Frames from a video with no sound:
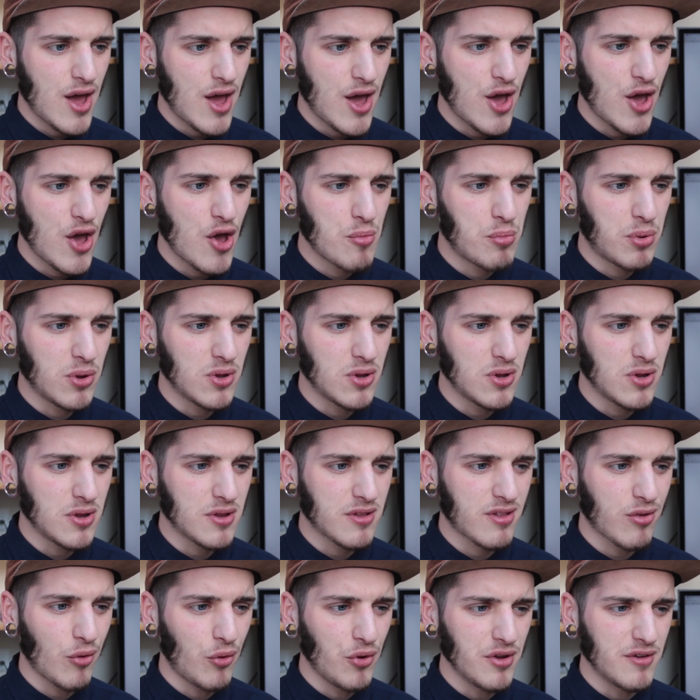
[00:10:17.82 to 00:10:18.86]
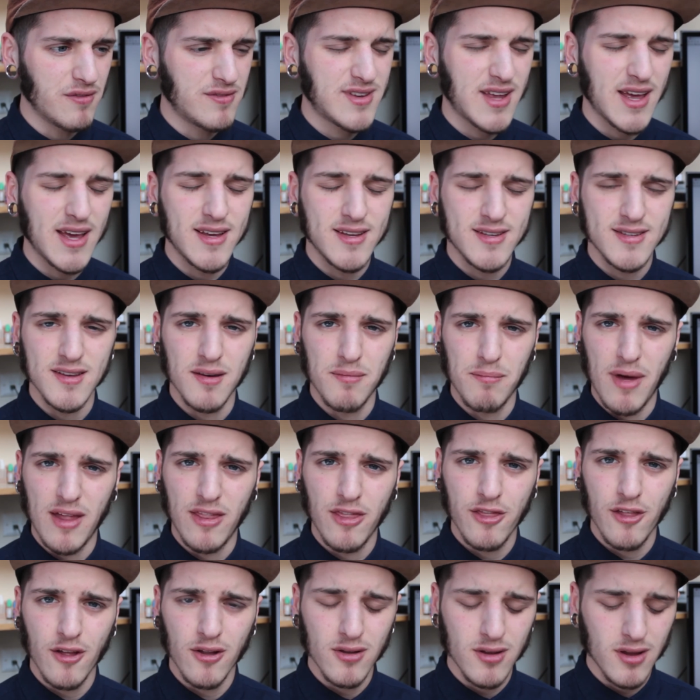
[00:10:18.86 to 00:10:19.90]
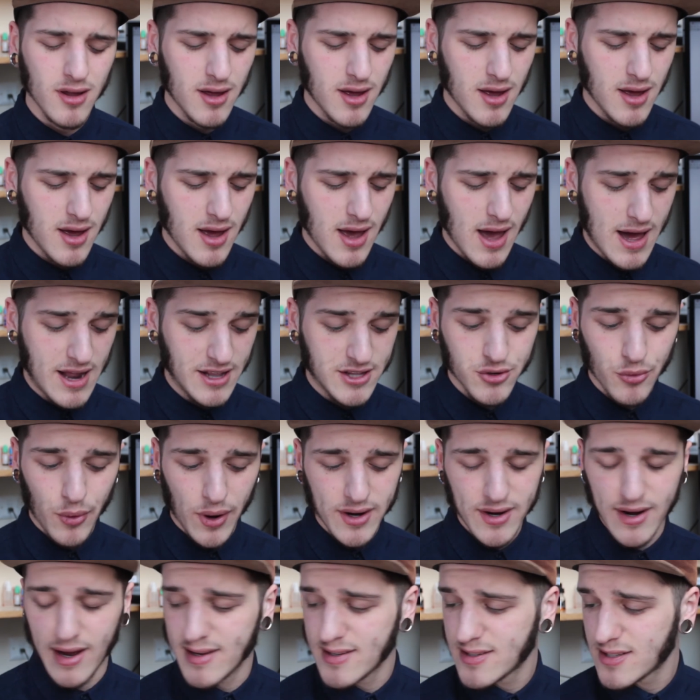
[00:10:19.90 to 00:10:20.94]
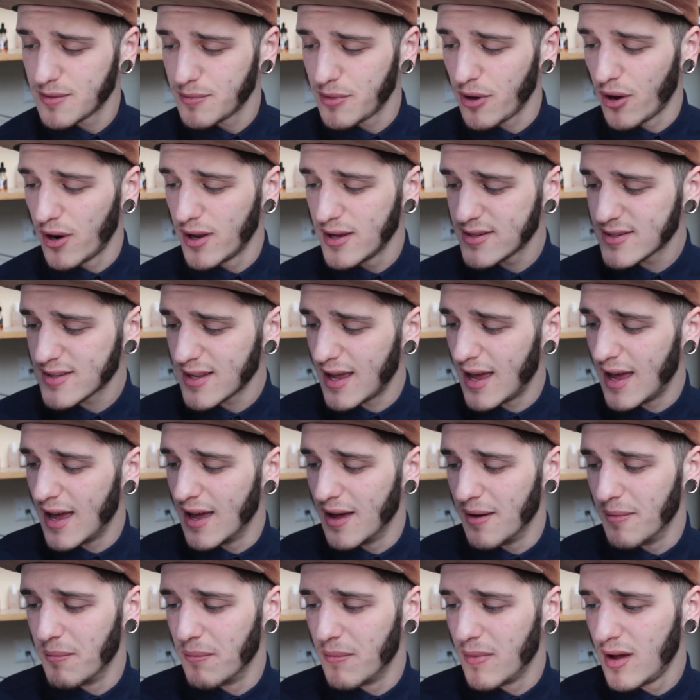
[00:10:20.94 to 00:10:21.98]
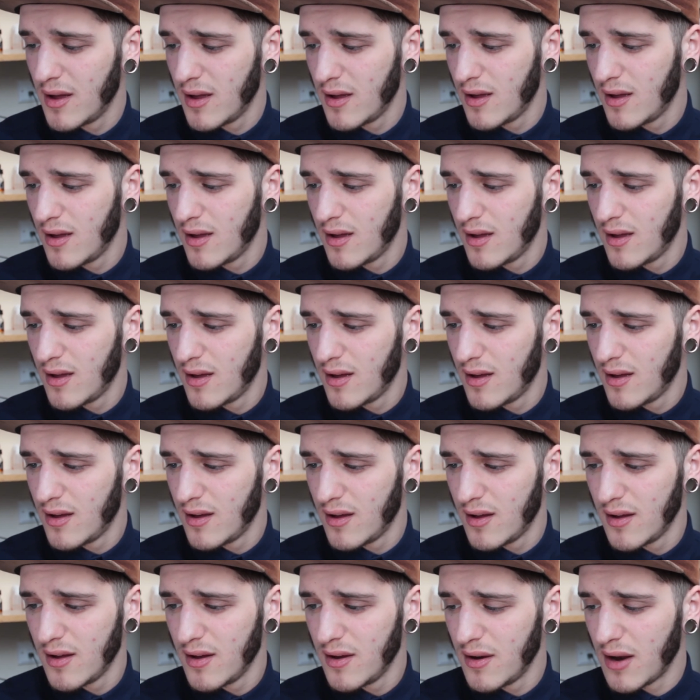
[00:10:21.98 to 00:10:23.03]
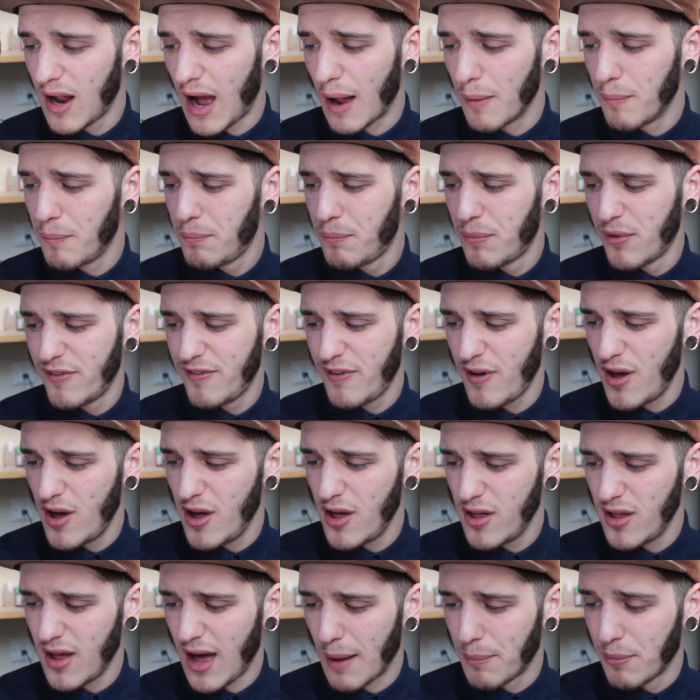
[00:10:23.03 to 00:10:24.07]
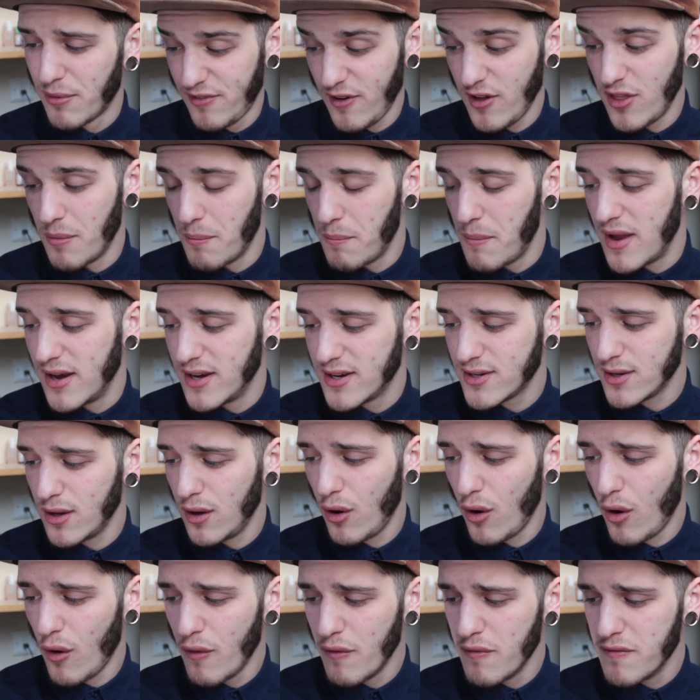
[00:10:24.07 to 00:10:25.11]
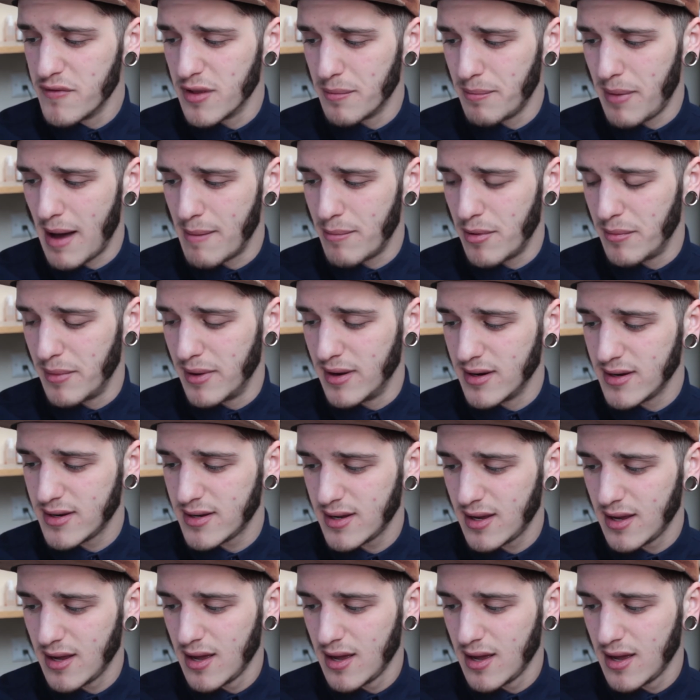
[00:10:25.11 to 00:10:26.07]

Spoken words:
herbal sort of taste and menthol, and it's quite nice, to be honest. I prefer the mint over the peppermint,